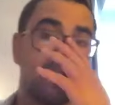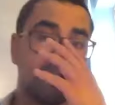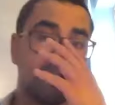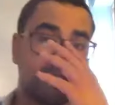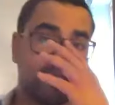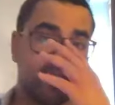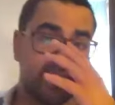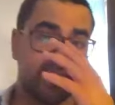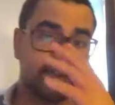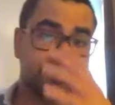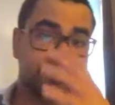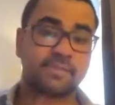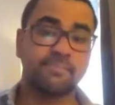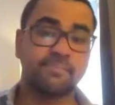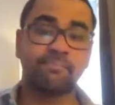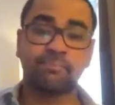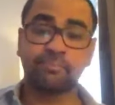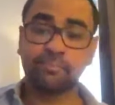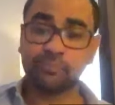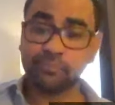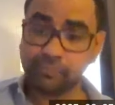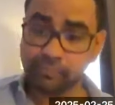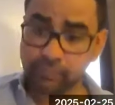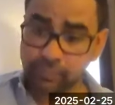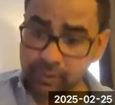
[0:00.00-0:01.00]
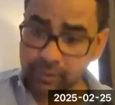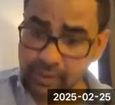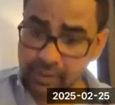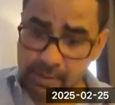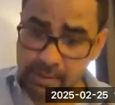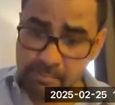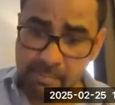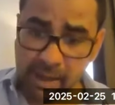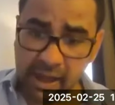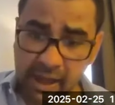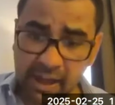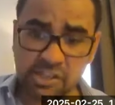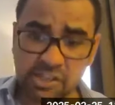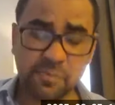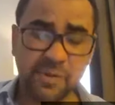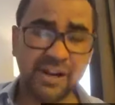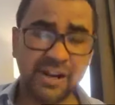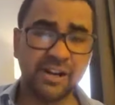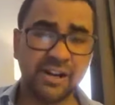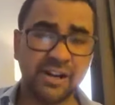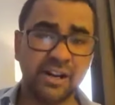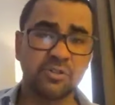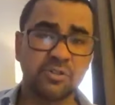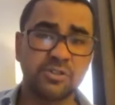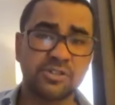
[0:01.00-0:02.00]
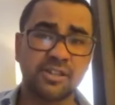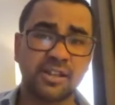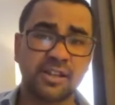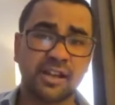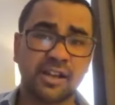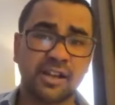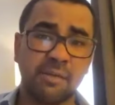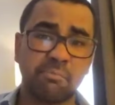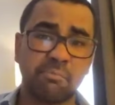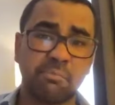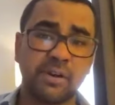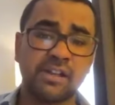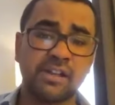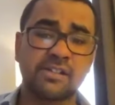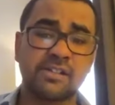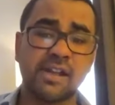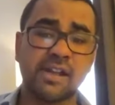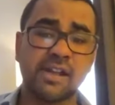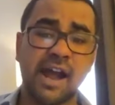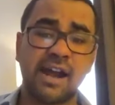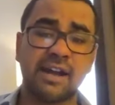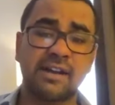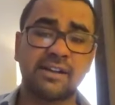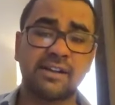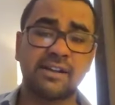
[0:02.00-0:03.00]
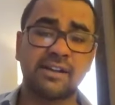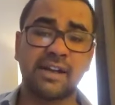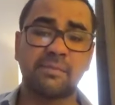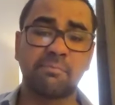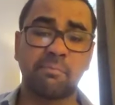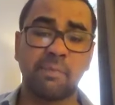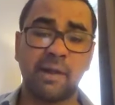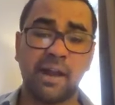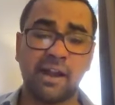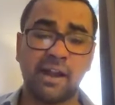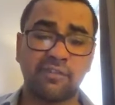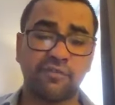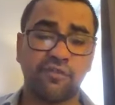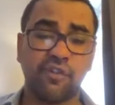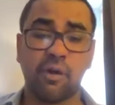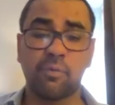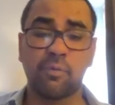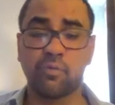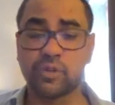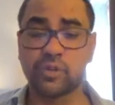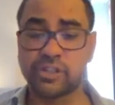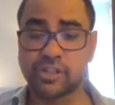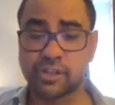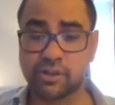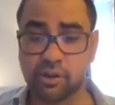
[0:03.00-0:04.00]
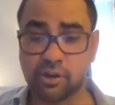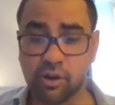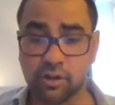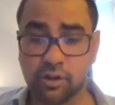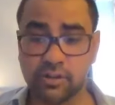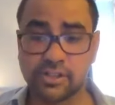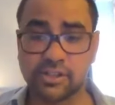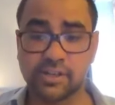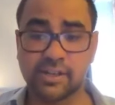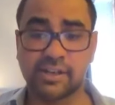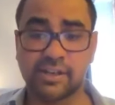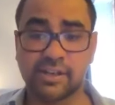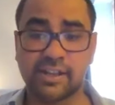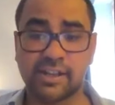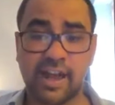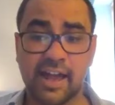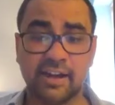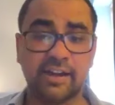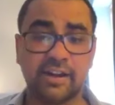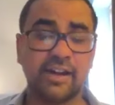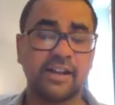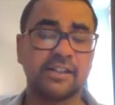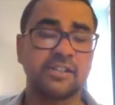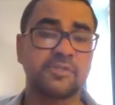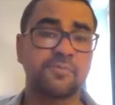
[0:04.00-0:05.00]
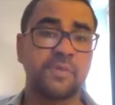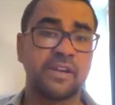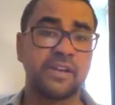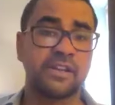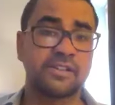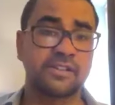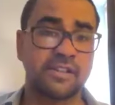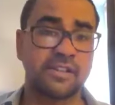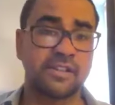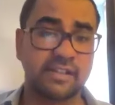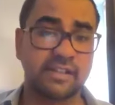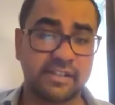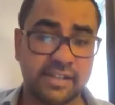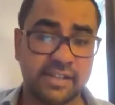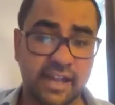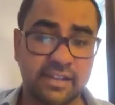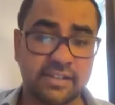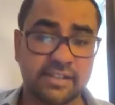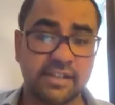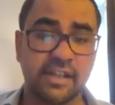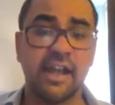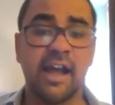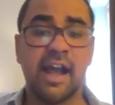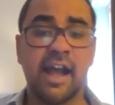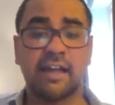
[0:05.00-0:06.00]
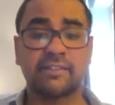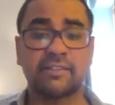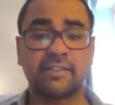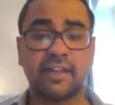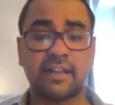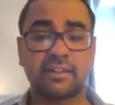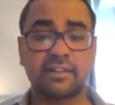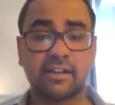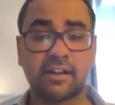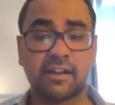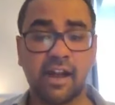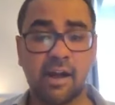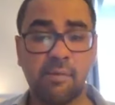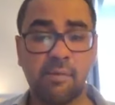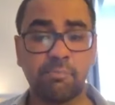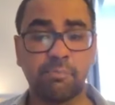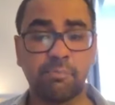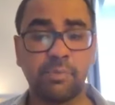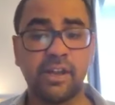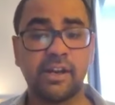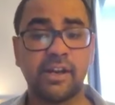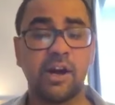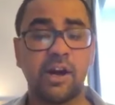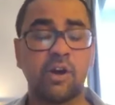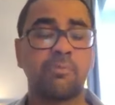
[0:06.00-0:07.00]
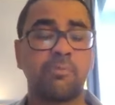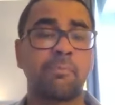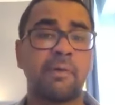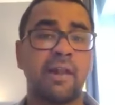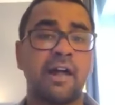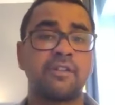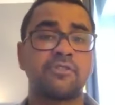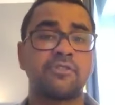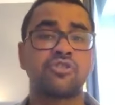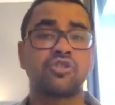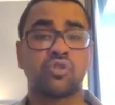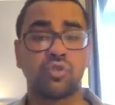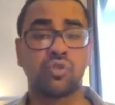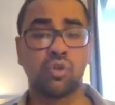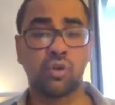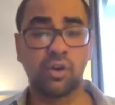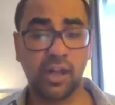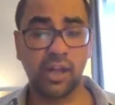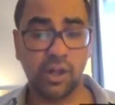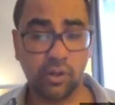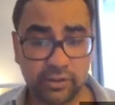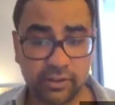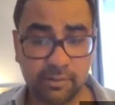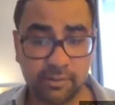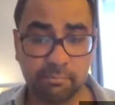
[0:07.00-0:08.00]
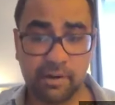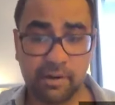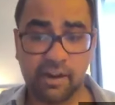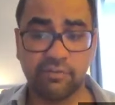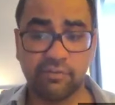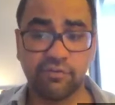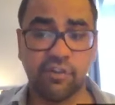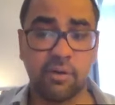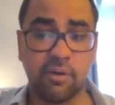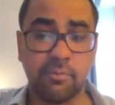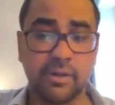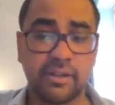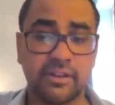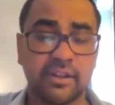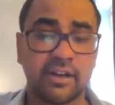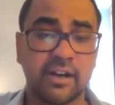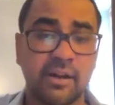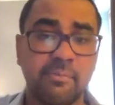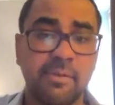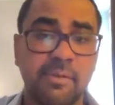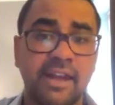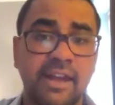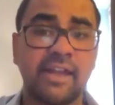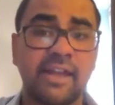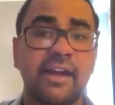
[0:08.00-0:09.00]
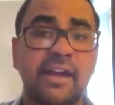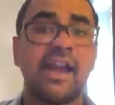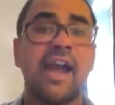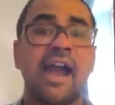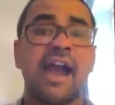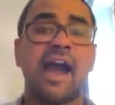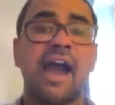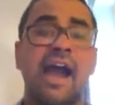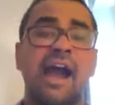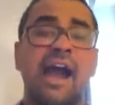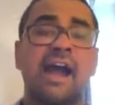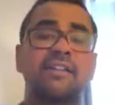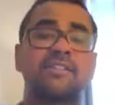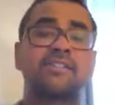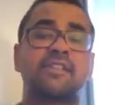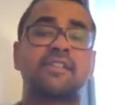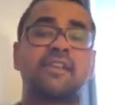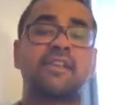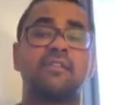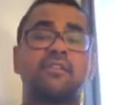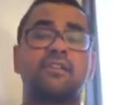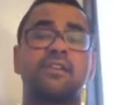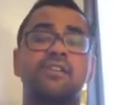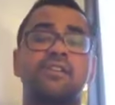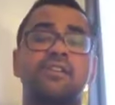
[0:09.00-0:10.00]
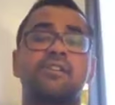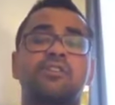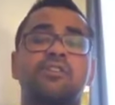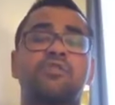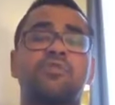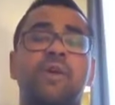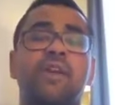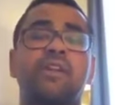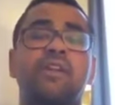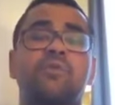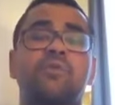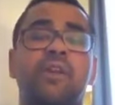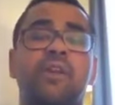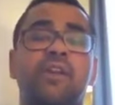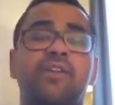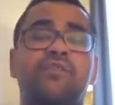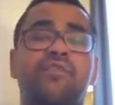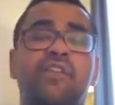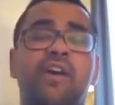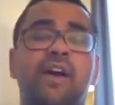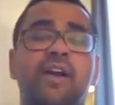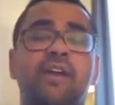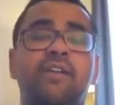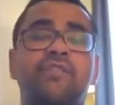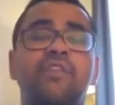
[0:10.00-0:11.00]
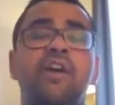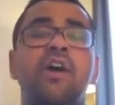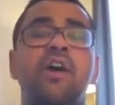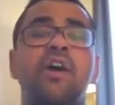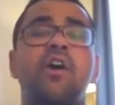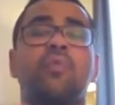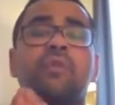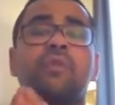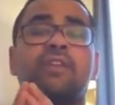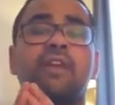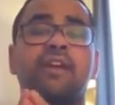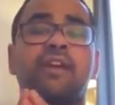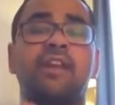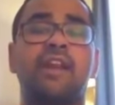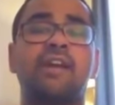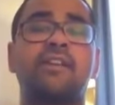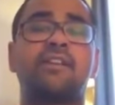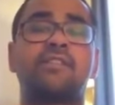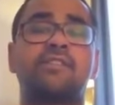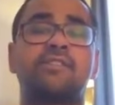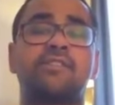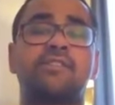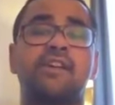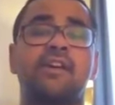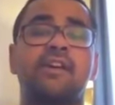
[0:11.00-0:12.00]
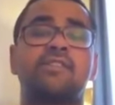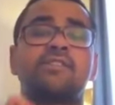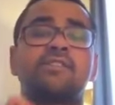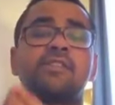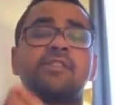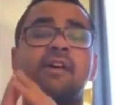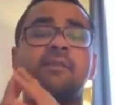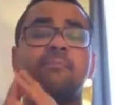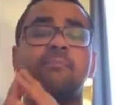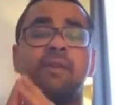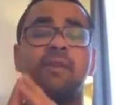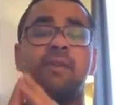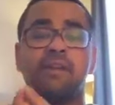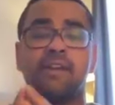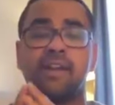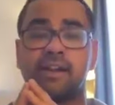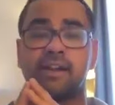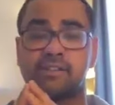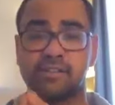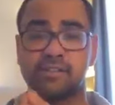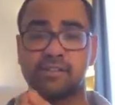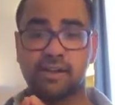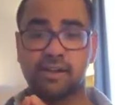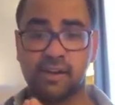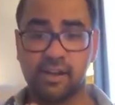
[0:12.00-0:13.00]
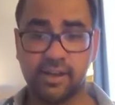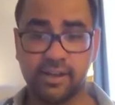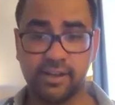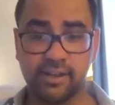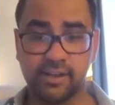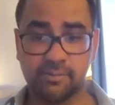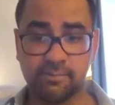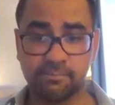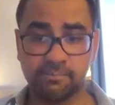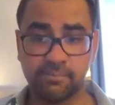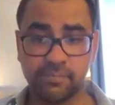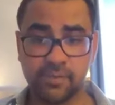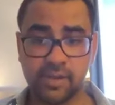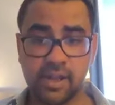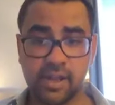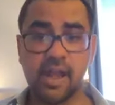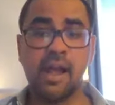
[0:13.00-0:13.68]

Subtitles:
First, management announced the company's ad tech platform, which it launched in Canada, has been a success, and that the company now plans to roll out the platform in the remaining ads countries in 2025, with the United States being next in line.